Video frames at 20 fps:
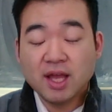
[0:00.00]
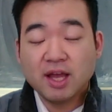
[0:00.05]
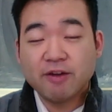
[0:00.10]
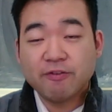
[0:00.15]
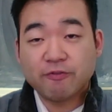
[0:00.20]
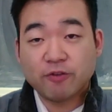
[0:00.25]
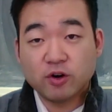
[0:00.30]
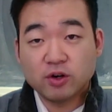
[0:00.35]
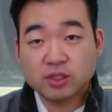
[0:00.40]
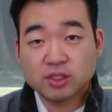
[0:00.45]

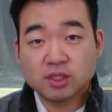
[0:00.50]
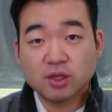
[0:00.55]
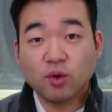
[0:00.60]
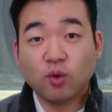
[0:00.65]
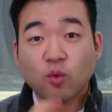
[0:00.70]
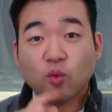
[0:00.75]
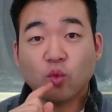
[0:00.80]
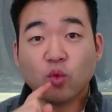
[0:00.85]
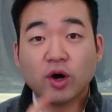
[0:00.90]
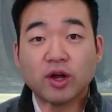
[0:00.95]
first,
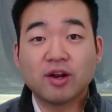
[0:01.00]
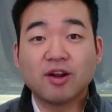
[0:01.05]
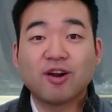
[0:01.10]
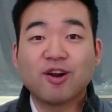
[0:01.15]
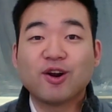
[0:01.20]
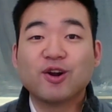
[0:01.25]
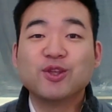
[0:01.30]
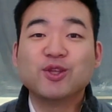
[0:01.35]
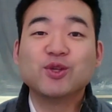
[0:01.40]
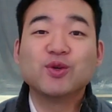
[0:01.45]
what
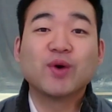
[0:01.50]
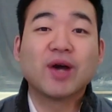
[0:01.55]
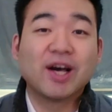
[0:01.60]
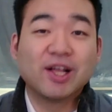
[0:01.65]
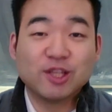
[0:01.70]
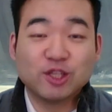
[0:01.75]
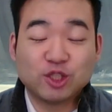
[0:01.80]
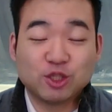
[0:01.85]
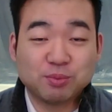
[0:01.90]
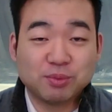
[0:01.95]
are you
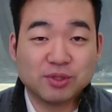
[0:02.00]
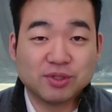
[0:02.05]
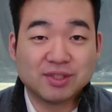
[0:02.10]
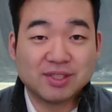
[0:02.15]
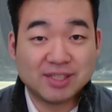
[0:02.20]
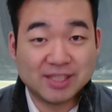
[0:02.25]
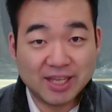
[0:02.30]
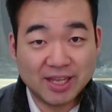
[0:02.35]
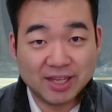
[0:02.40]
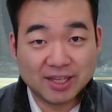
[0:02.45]
eligible to
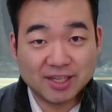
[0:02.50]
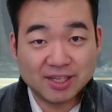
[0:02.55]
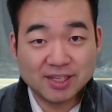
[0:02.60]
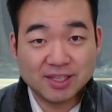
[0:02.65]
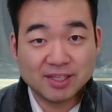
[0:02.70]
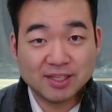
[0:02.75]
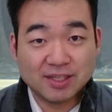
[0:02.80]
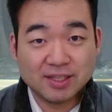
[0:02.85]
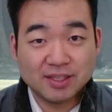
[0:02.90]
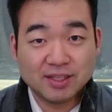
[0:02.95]
take?
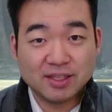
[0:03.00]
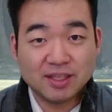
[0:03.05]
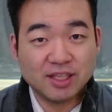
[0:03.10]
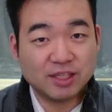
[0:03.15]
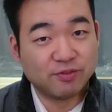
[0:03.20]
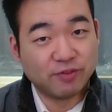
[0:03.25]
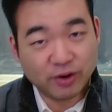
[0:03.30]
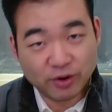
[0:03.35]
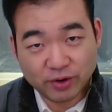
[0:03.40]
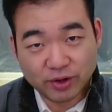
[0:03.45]
It's
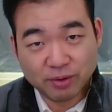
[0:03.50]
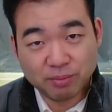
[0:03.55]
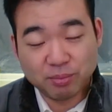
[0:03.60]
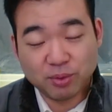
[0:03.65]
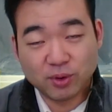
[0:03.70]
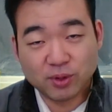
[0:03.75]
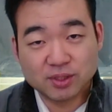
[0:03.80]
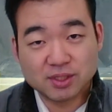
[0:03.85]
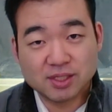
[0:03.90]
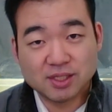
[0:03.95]
very
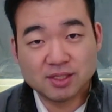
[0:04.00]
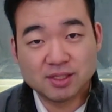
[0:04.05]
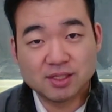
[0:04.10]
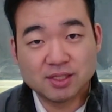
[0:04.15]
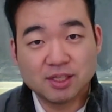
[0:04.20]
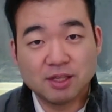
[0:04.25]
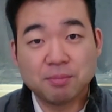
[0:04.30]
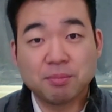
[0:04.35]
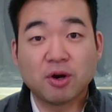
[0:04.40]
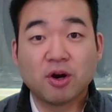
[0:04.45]
important.
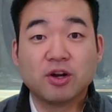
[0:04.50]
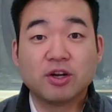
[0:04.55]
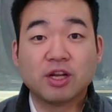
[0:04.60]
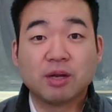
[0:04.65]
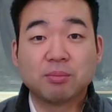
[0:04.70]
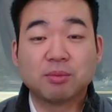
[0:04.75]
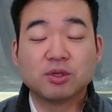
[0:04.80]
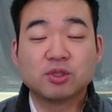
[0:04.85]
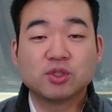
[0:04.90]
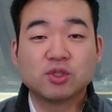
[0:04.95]
Part
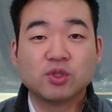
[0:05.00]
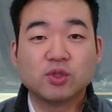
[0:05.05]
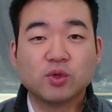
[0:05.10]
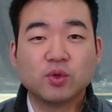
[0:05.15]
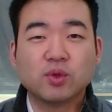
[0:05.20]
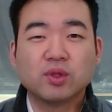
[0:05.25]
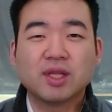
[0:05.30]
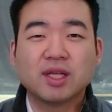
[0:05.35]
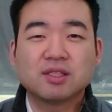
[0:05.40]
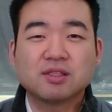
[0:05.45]
number two,
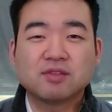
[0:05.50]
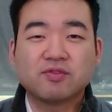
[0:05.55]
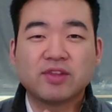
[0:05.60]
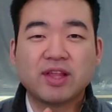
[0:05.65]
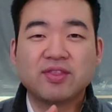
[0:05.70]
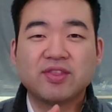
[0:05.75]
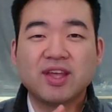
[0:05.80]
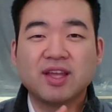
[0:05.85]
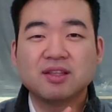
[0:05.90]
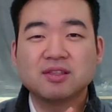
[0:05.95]
let's
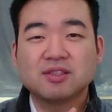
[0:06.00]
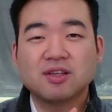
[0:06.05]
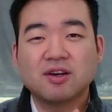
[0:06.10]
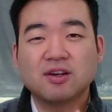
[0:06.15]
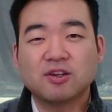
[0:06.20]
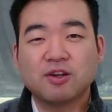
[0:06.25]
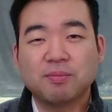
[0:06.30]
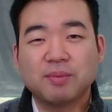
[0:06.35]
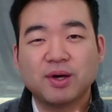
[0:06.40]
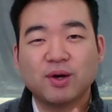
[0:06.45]
then talk
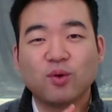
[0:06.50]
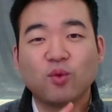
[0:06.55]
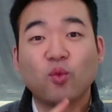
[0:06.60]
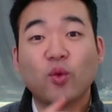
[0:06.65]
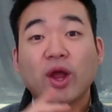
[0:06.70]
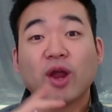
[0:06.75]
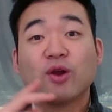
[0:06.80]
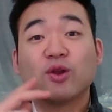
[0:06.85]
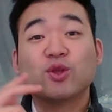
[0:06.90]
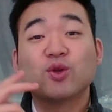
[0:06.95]
about
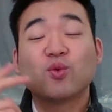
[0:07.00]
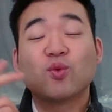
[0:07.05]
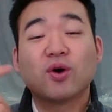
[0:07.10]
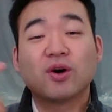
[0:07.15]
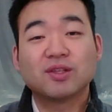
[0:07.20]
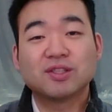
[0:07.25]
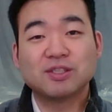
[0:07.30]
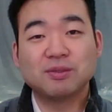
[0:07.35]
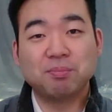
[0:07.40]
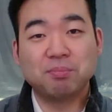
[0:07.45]
where you
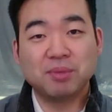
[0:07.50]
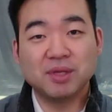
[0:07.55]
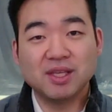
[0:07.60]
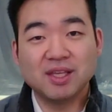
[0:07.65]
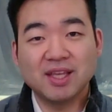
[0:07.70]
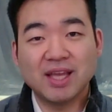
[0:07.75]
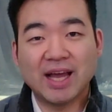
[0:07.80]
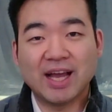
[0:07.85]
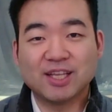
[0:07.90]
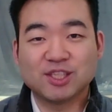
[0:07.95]
want to
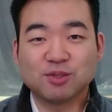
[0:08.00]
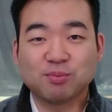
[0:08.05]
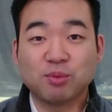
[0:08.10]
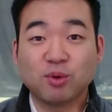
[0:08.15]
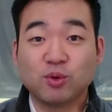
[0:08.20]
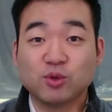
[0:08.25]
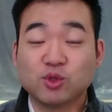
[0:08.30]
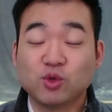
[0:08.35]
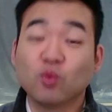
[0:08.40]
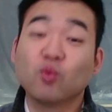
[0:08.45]
be as
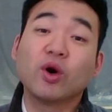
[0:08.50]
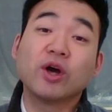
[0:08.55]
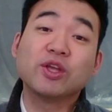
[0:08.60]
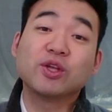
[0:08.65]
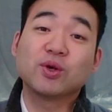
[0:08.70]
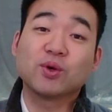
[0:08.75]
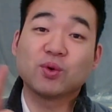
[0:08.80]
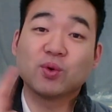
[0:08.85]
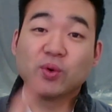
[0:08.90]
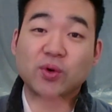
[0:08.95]
opposed to what
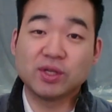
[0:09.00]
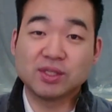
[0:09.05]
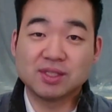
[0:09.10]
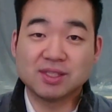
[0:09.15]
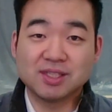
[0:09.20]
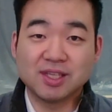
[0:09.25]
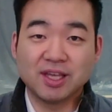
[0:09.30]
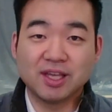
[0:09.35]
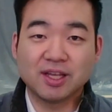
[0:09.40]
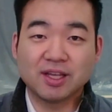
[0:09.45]
you're going to
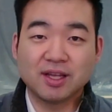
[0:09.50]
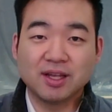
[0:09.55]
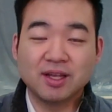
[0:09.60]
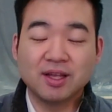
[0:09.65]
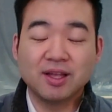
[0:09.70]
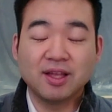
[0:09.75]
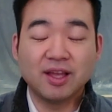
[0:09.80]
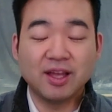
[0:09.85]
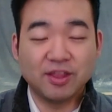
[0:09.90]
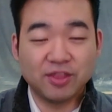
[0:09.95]
take.
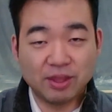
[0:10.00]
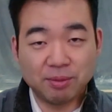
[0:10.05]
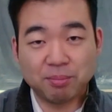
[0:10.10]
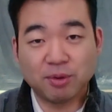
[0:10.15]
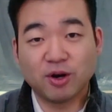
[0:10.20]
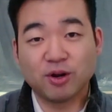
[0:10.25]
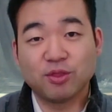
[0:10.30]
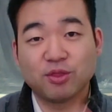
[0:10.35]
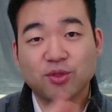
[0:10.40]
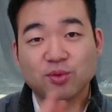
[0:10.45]
And then
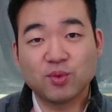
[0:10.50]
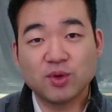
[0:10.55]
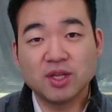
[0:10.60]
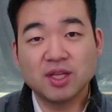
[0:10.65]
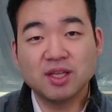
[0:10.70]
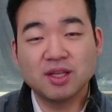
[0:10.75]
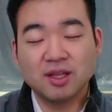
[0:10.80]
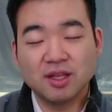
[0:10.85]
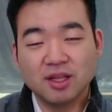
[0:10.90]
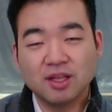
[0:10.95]
part
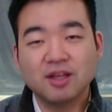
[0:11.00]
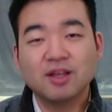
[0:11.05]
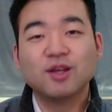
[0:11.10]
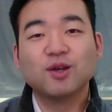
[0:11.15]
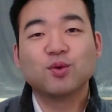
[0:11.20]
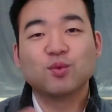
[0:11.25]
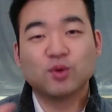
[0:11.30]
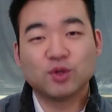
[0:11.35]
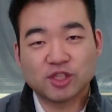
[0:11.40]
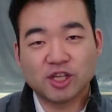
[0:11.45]
three,
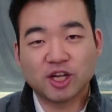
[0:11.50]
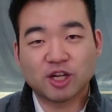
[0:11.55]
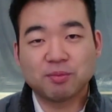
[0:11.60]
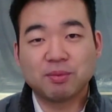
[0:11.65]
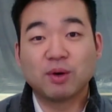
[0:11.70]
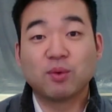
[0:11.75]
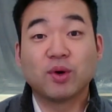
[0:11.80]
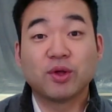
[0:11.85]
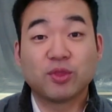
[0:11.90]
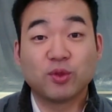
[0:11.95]
we'll talk
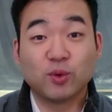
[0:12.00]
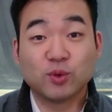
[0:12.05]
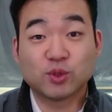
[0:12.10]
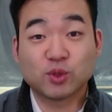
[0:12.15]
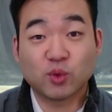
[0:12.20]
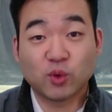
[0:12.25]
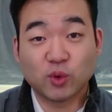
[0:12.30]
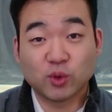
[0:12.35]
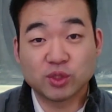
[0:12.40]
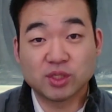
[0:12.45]
about what those
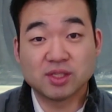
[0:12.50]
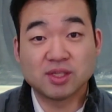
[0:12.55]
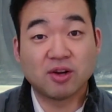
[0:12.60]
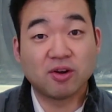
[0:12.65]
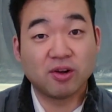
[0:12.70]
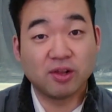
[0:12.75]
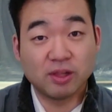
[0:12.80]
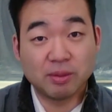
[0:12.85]
courses are all